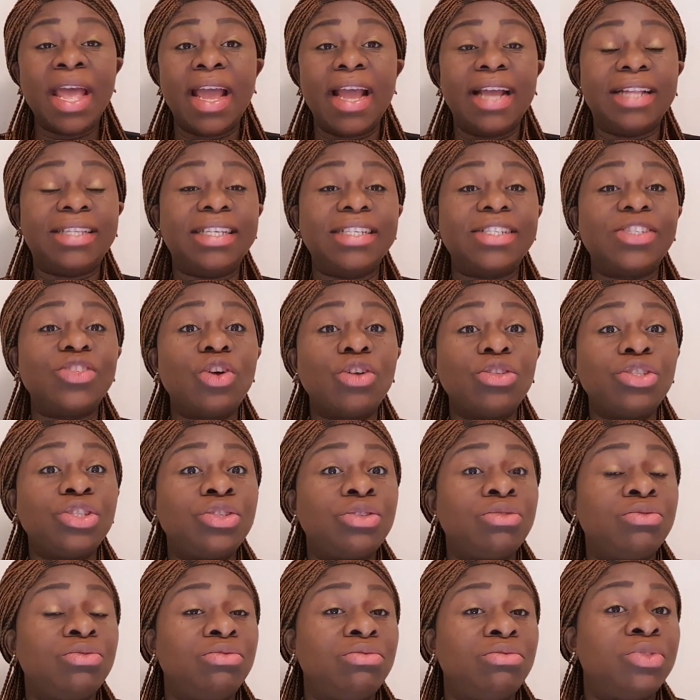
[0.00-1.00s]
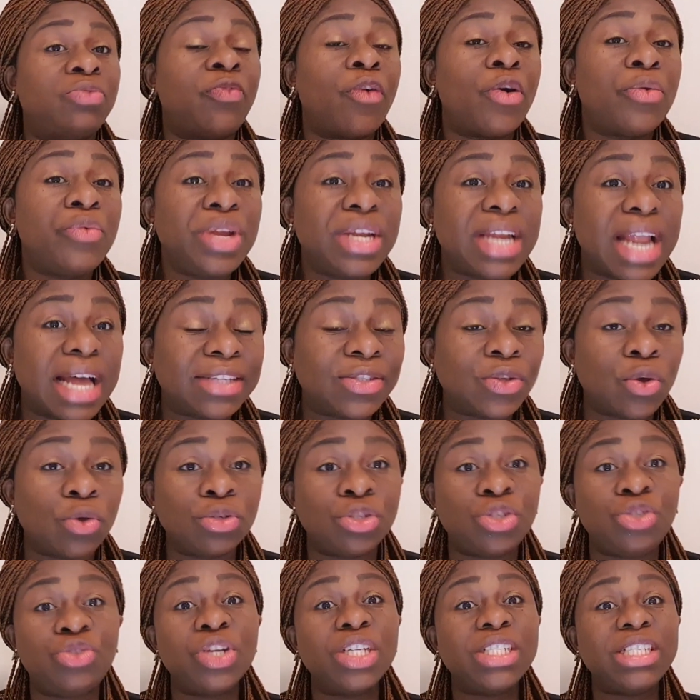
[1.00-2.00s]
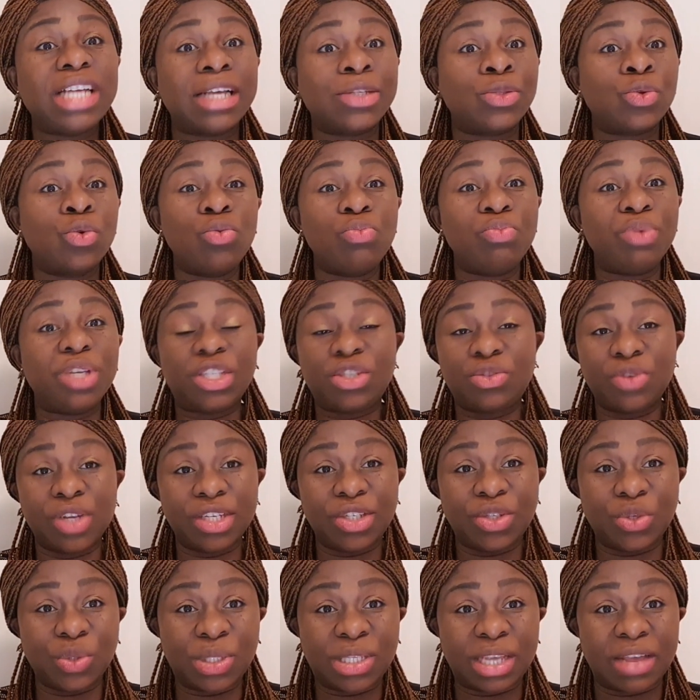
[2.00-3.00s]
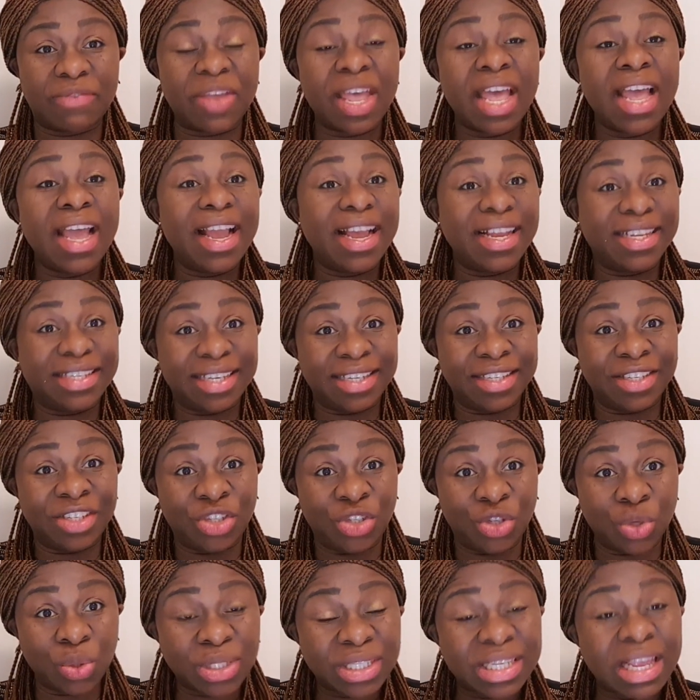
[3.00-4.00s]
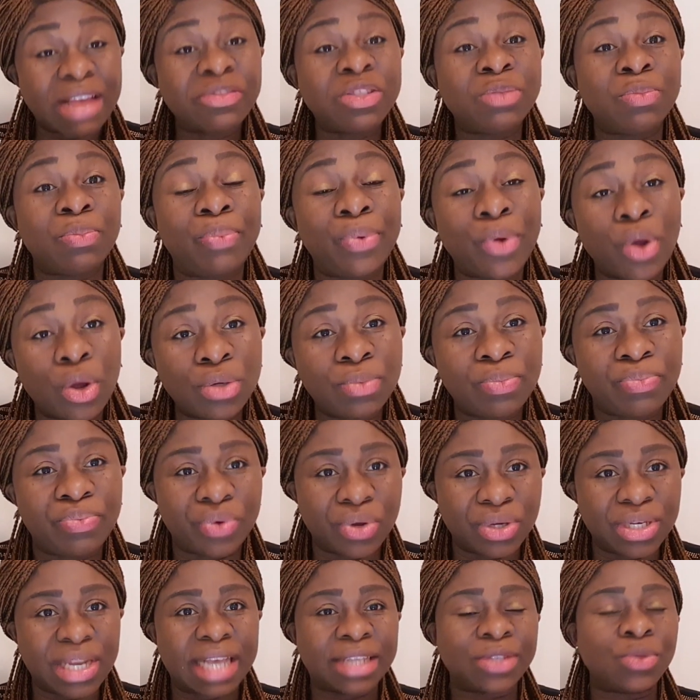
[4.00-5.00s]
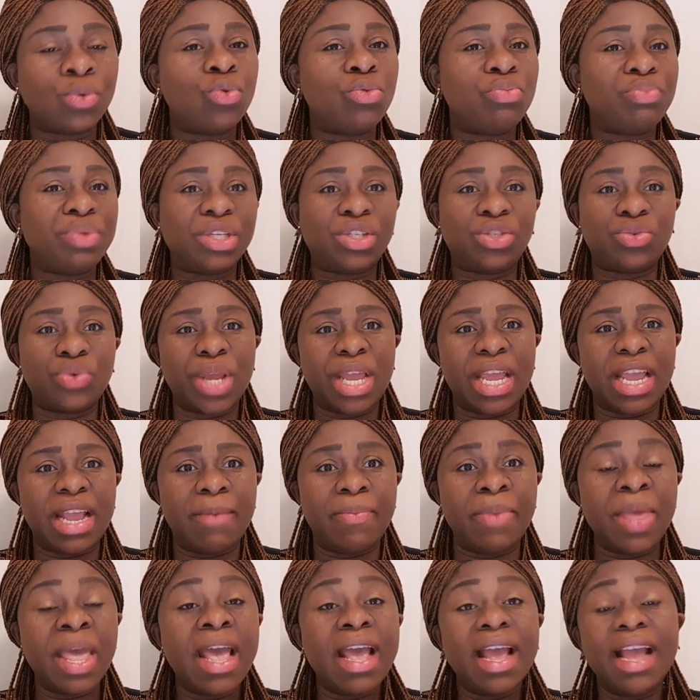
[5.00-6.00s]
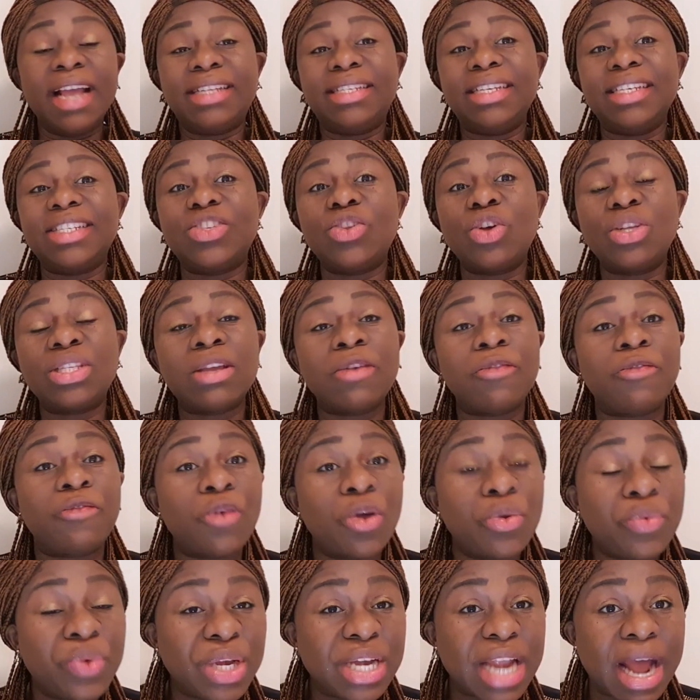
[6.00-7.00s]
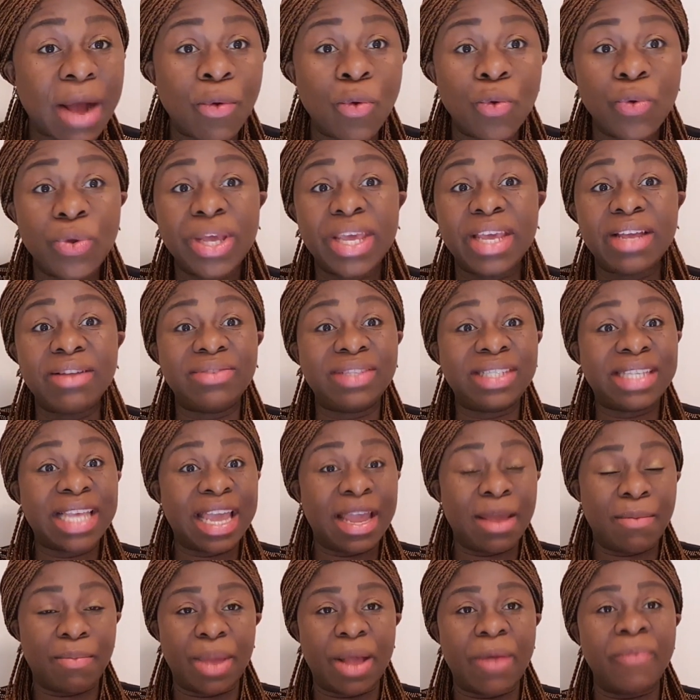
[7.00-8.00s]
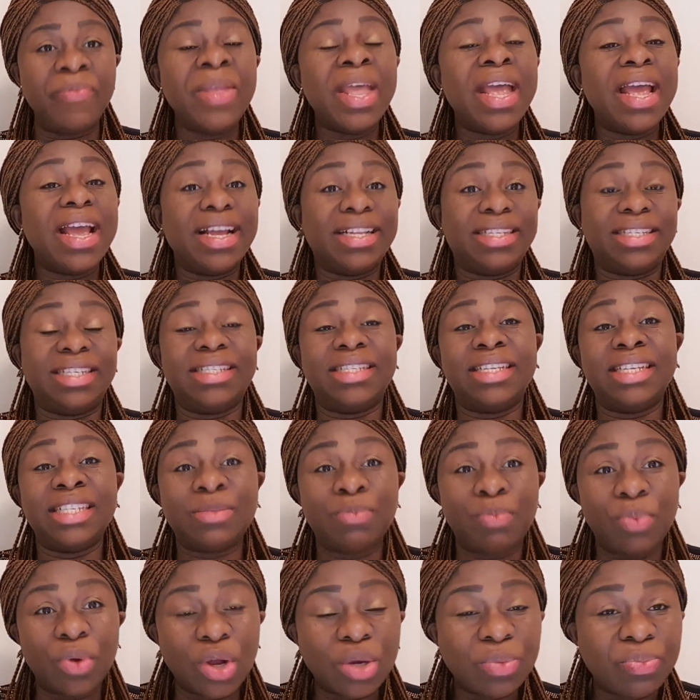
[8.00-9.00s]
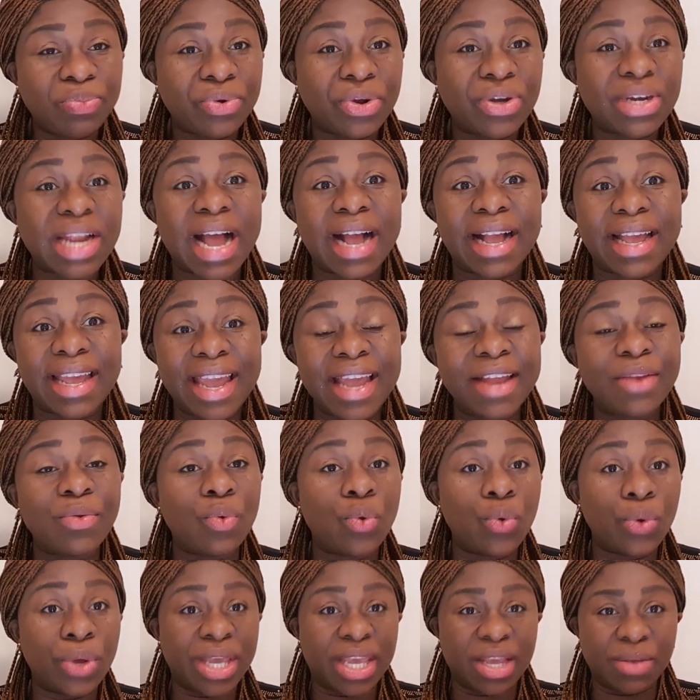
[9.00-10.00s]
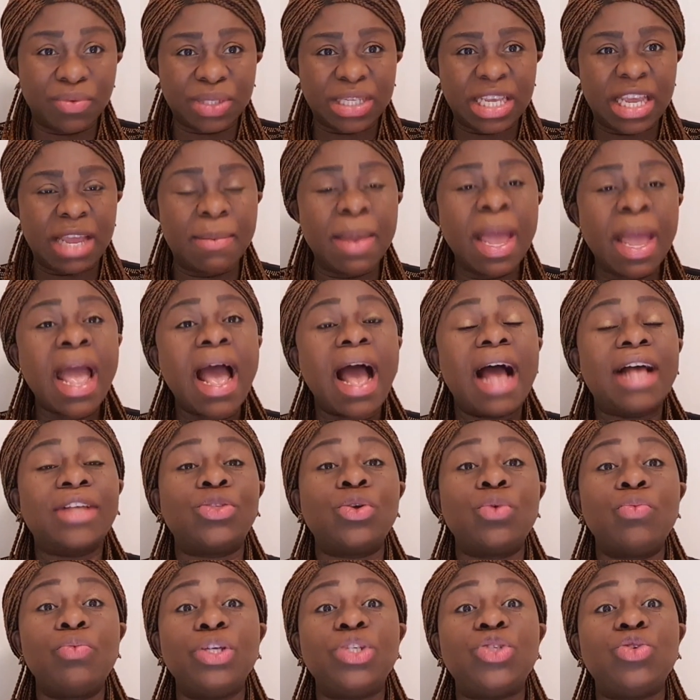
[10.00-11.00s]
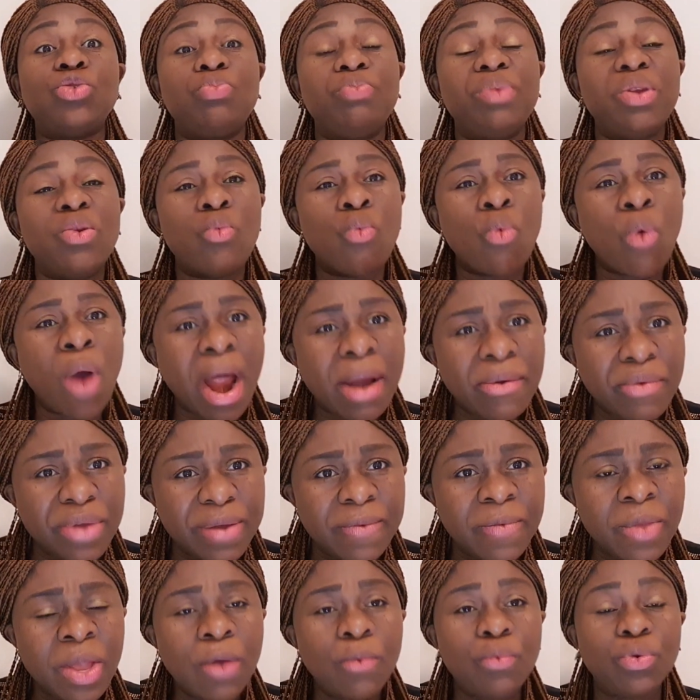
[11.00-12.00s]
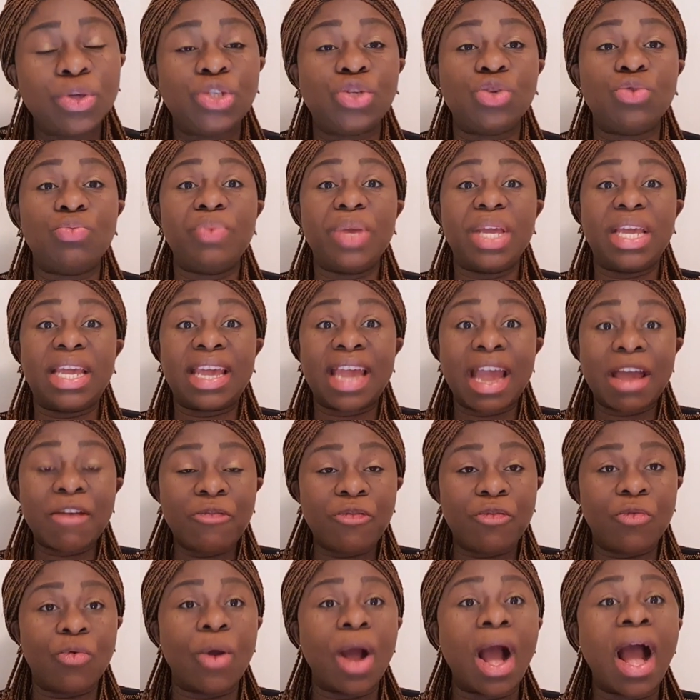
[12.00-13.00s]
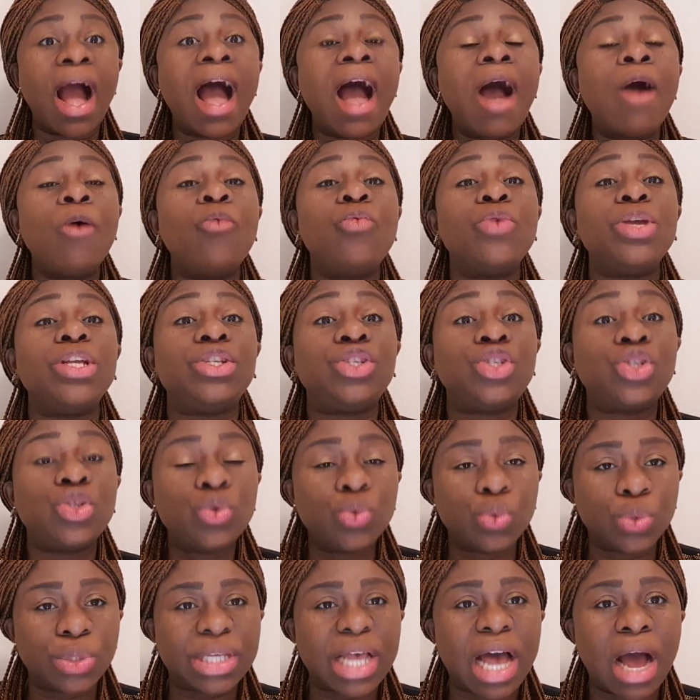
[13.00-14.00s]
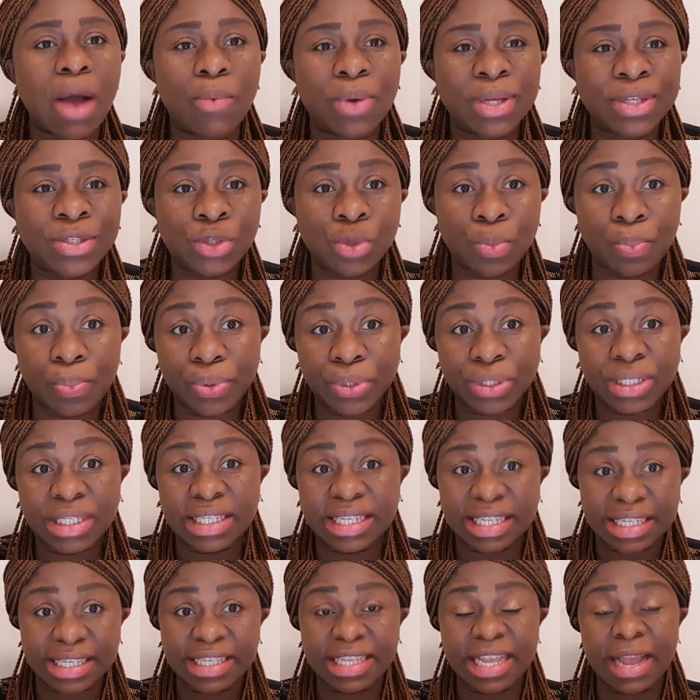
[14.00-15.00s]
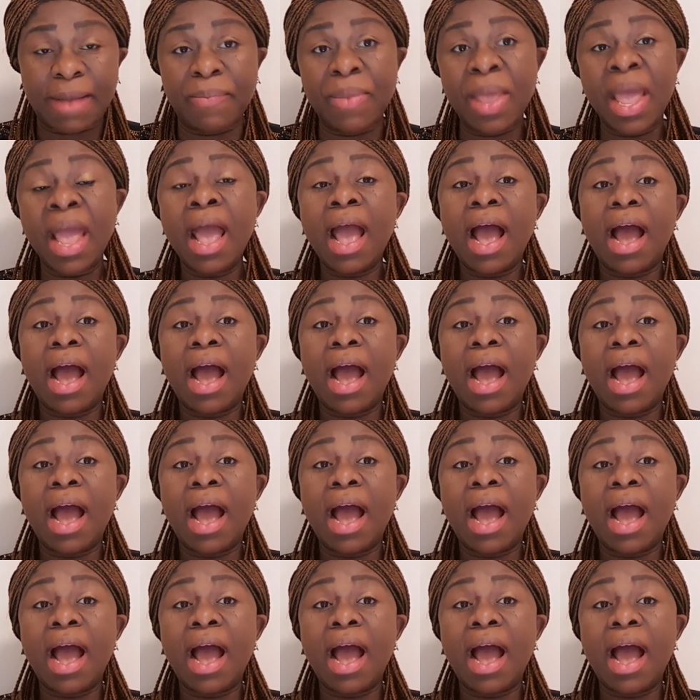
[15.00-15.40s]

It is not foreigners or strangers who betray Joseph. It is Joseph's blood brothers who betray him. It is not a foreigner who kills Abel. It is his blood brother Cain who kills him. And so we should be worried. We should be careful how we choose our support system.